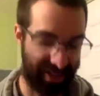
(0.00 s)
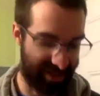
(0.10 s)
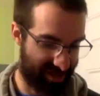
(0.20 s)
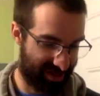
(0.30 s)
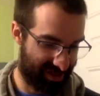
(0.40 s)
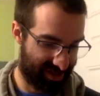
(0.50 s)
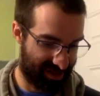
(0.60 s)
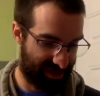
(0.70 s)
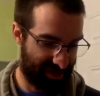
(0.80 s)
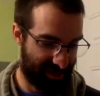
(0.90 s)
his
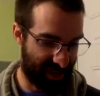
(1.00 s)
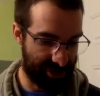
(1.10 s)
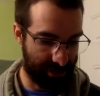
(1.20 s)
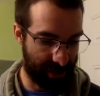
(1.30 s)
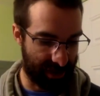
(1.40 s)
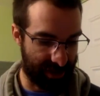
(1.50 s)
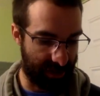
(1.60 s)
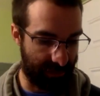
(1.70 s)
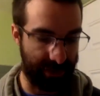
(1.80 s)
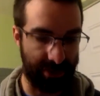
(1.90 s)
mind. That should make the so, team feel